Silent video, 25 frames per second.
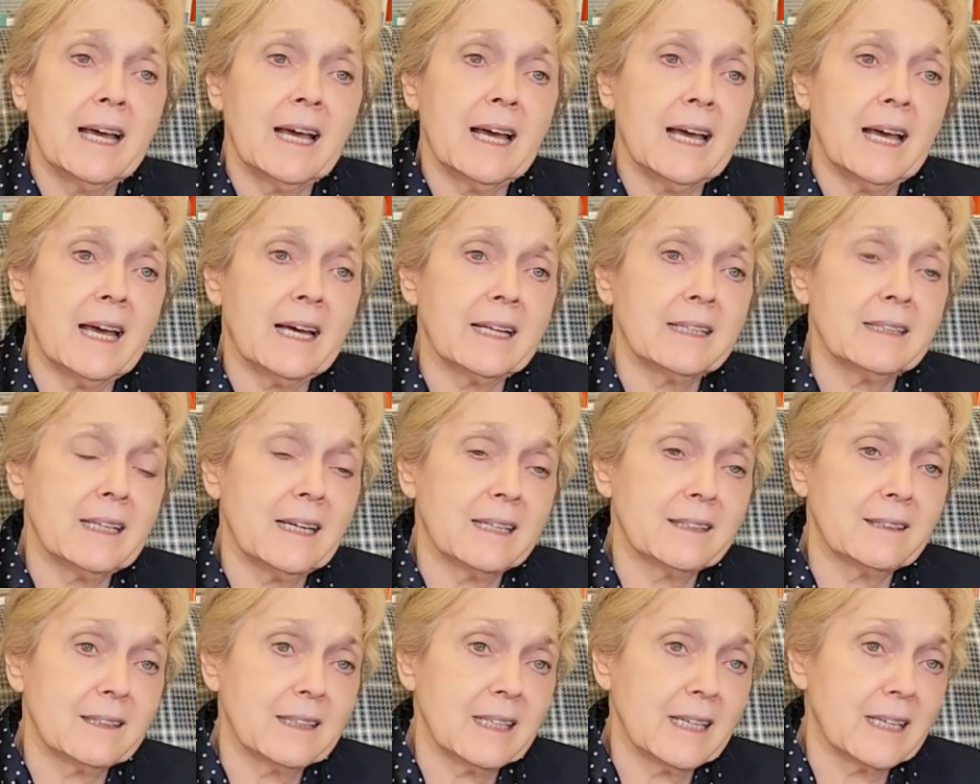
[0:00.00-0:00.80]
and
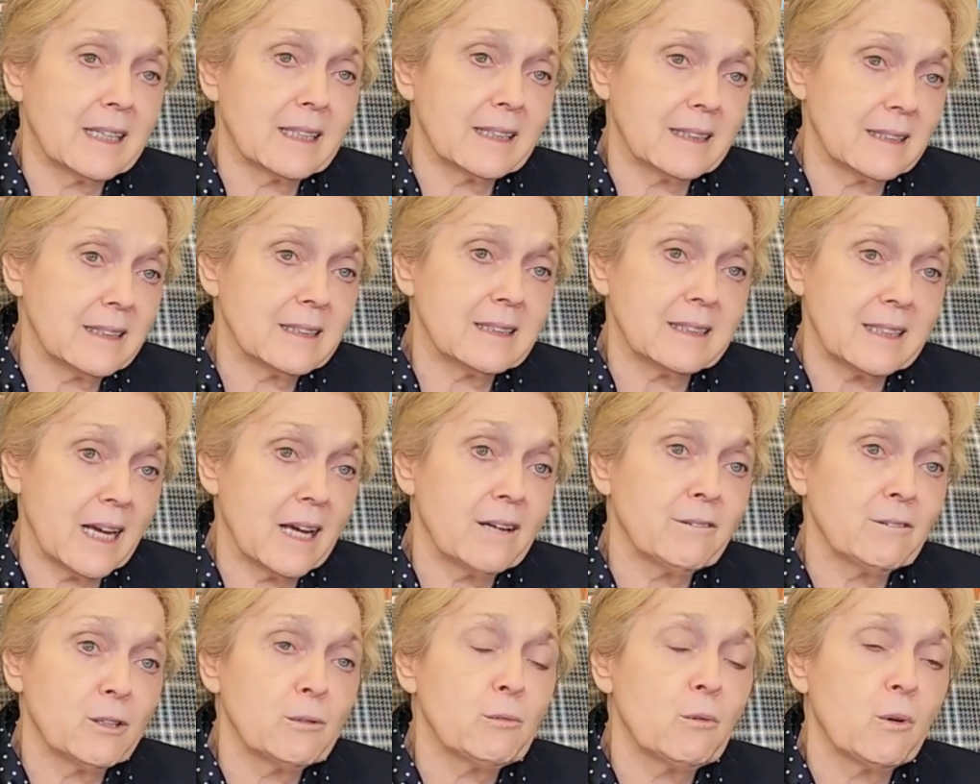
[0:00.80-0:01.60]
I think is
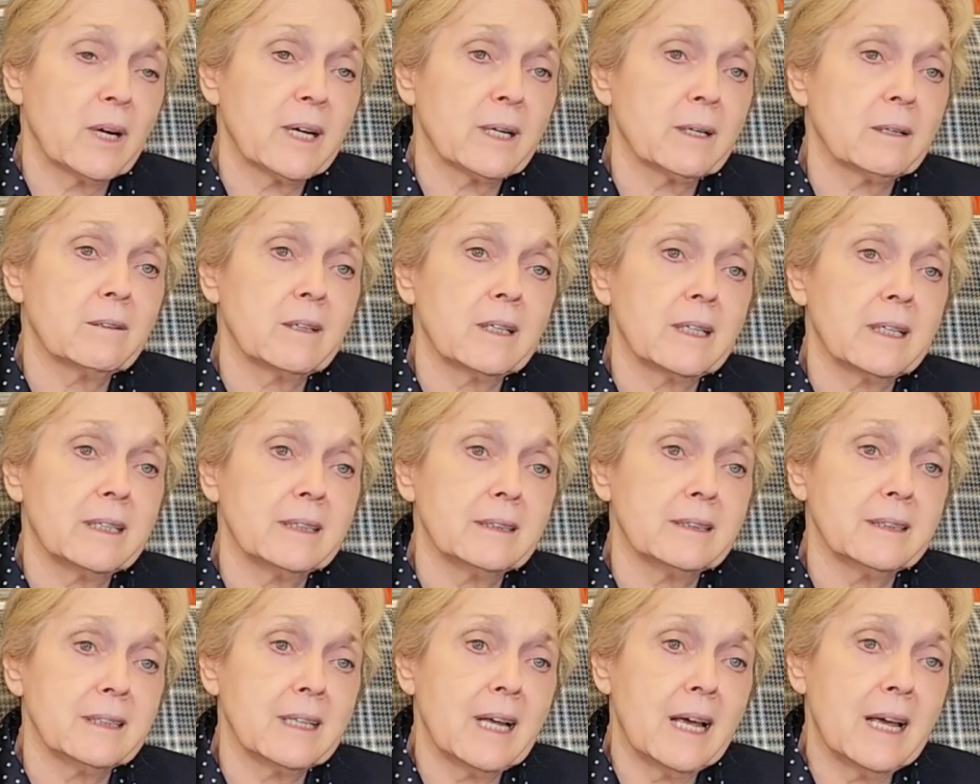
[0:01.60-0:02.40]
everywhere
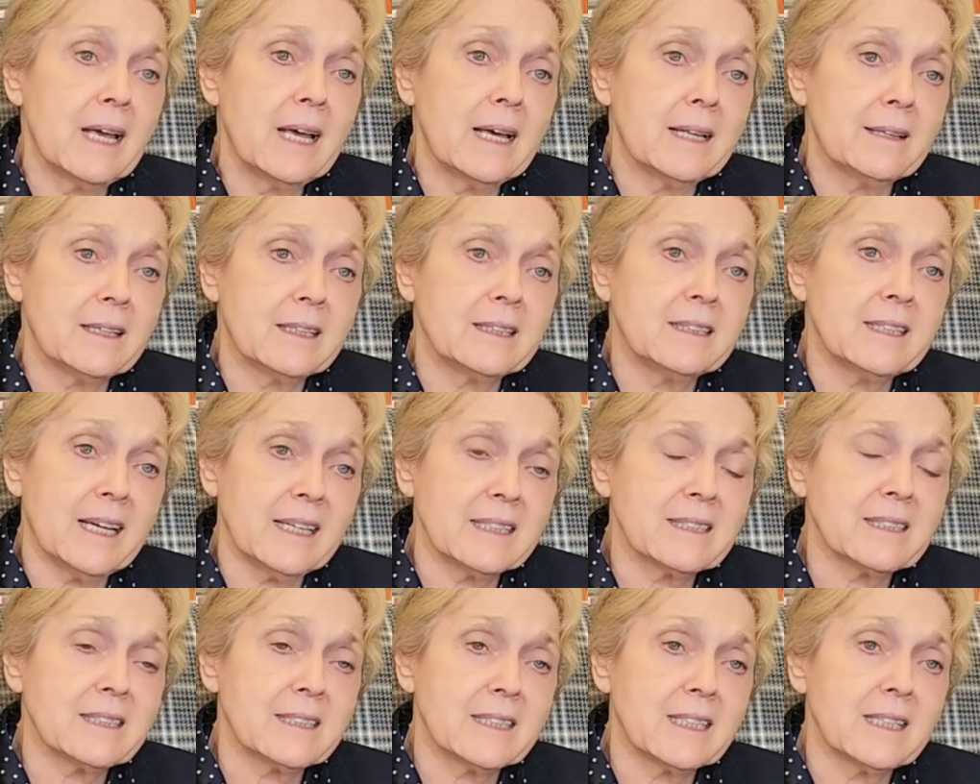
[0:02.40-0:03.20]
in the
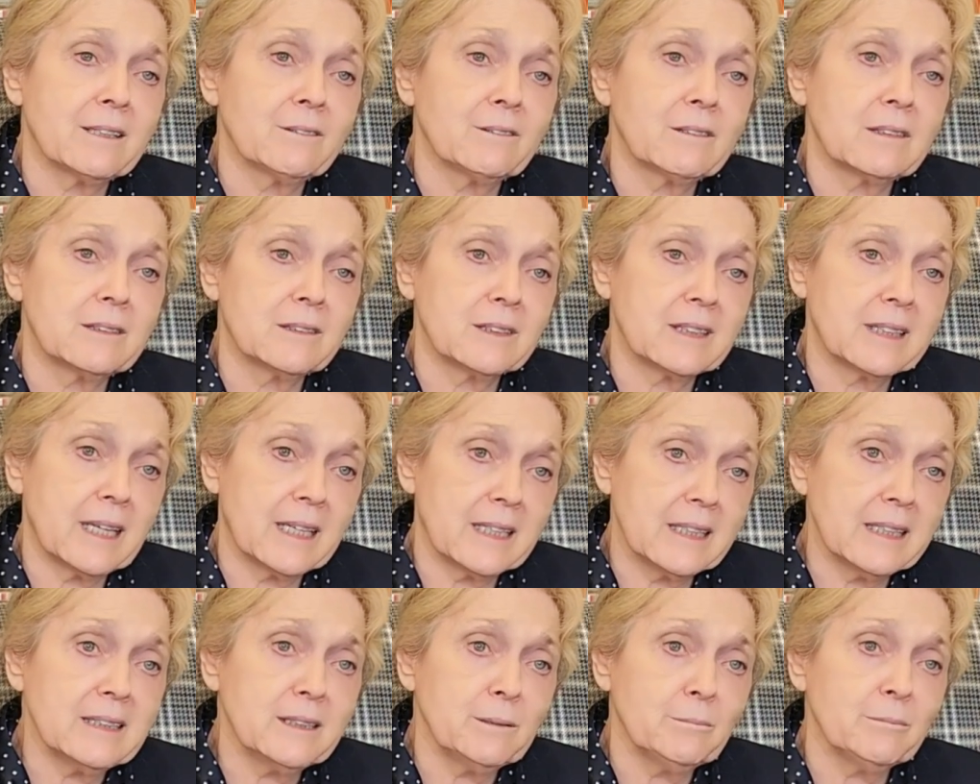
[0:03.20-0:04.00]
testing to
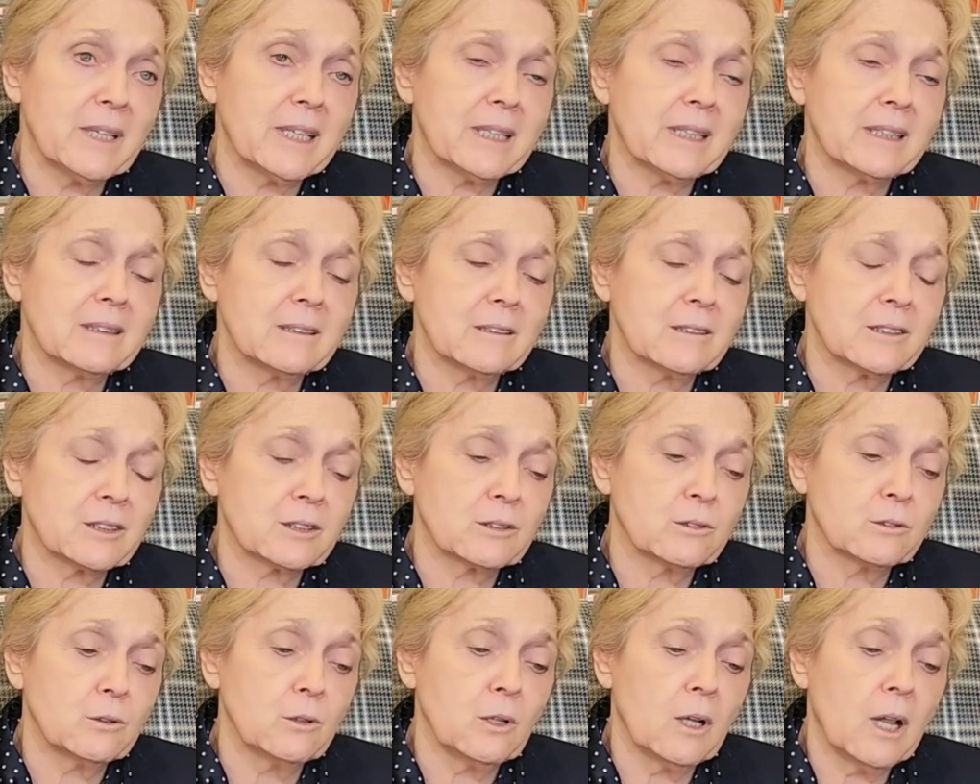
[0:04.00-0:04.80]
get into medical
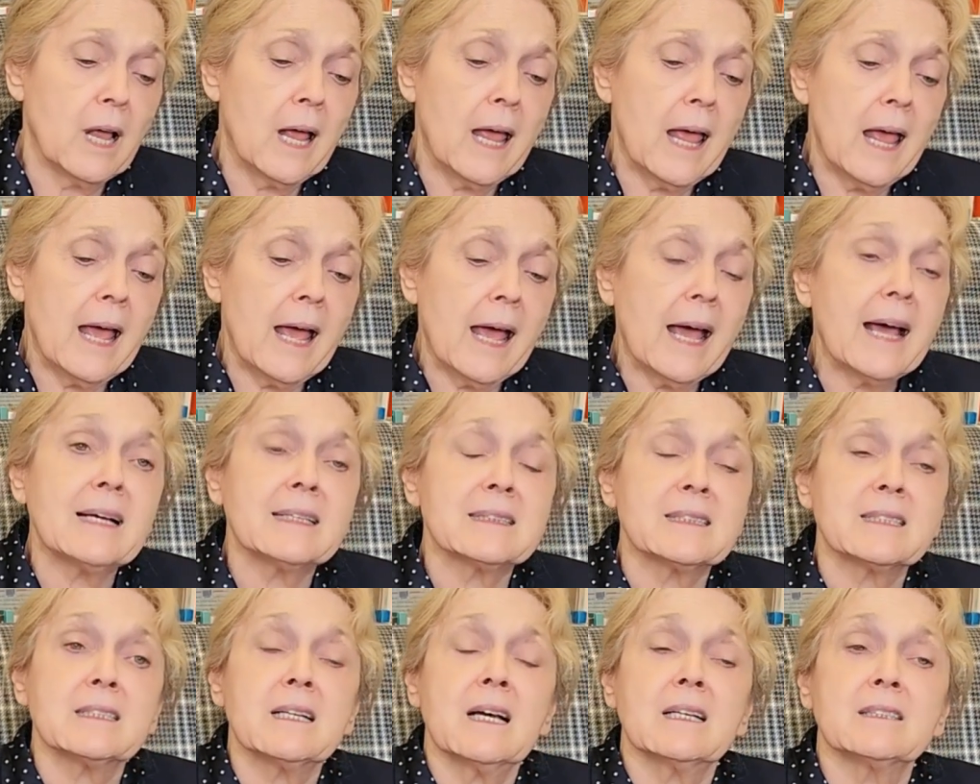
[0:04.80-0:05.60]
school,
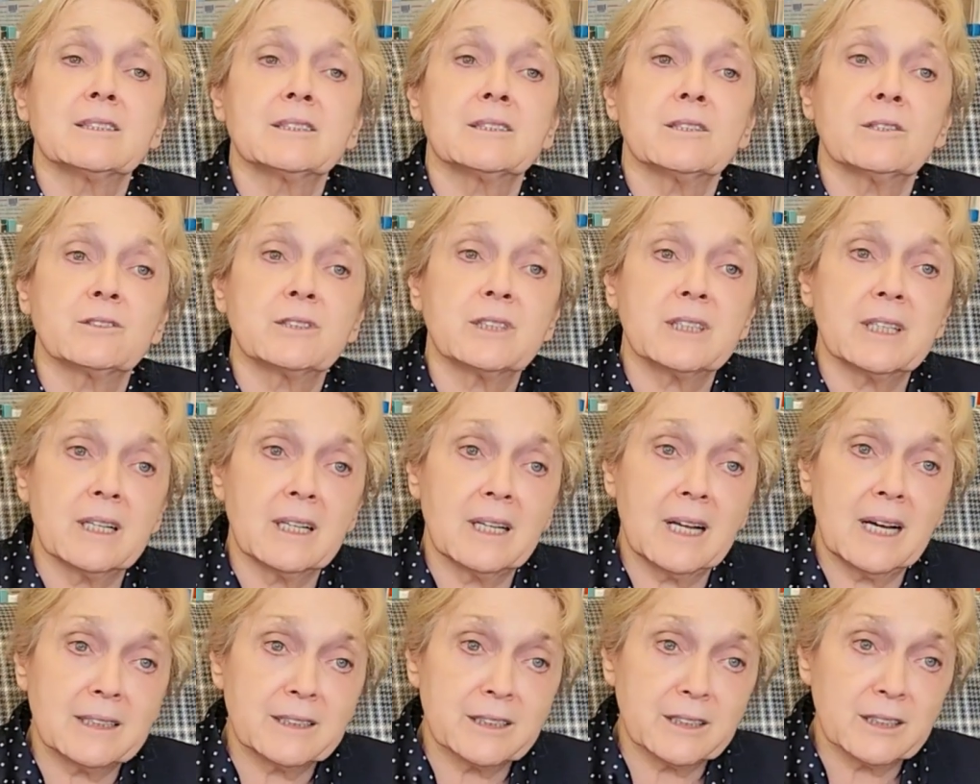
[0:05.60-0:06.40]
has a
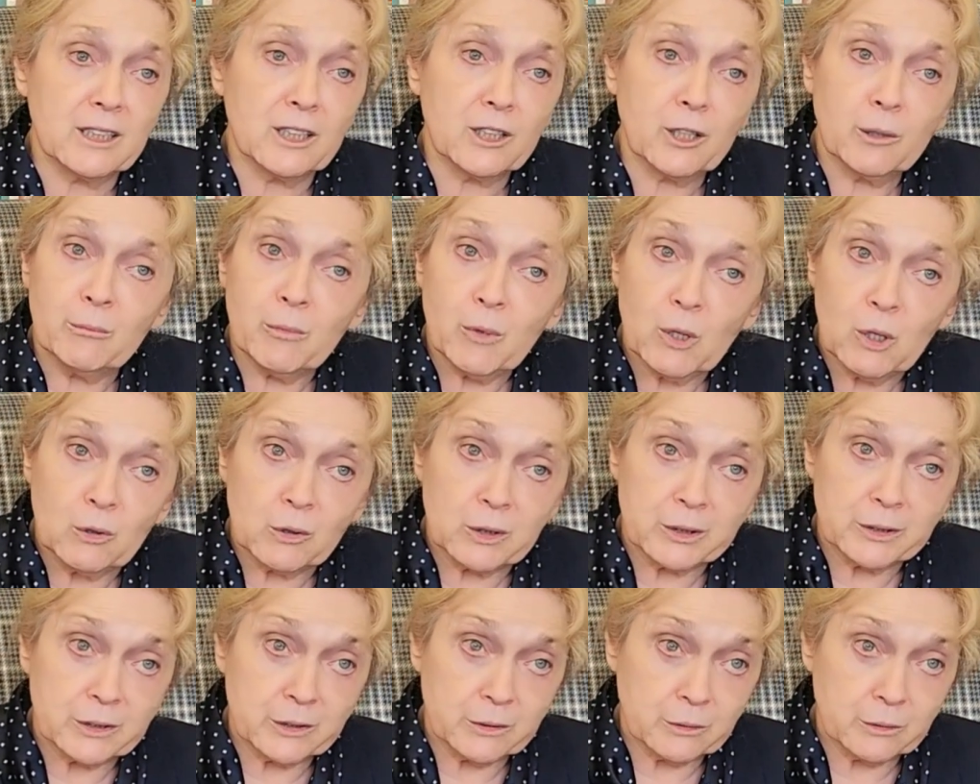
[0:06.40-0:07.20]
sociological component